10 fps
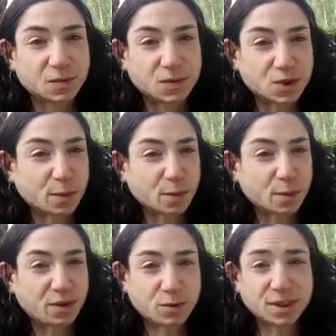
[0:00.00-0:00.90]
So
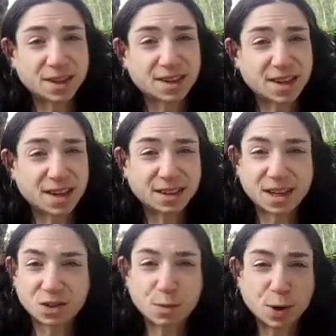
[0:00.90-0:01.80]
my favorite,
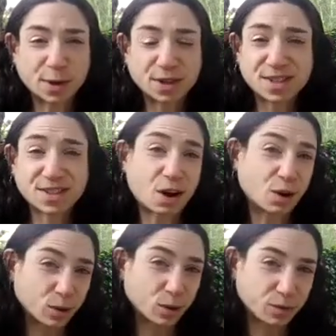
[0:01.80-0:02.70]
again, at the moment is
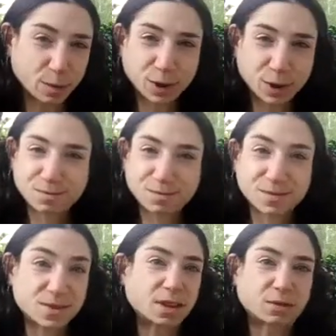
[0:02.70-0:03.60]
aquafaba.
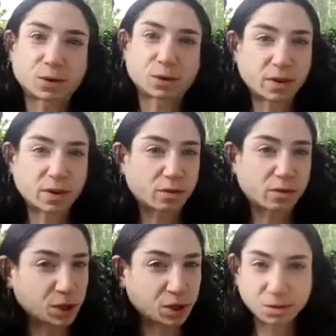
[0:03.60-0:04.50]
It's everyone's favorite
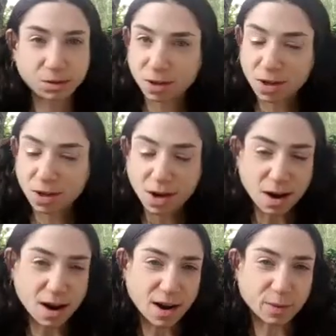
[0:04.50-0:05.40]
bean.
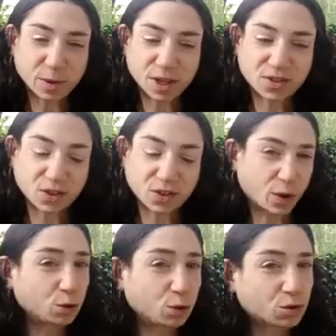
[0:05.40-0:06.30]
It's just
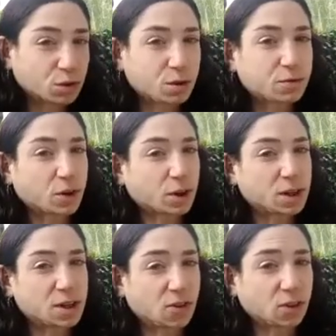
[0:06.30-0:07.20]
very neutral, very
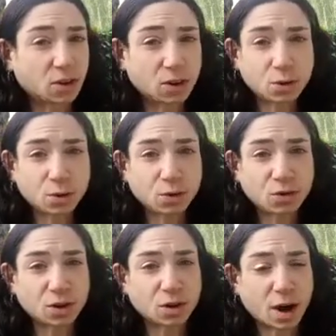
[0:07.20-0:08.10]
easy to use.
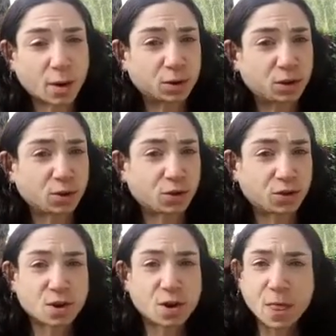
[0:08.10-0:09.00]
I would
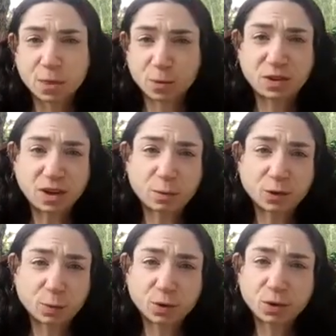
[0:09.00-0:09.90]
use 3
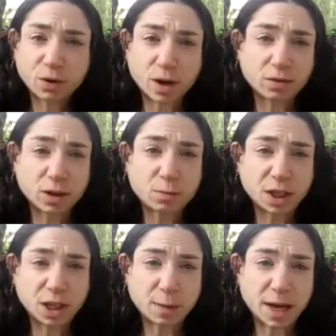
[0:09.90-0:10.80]
tablespoons for every
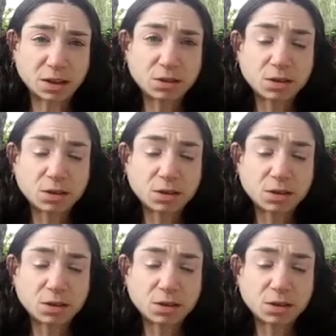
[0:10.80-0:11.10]
medium egg.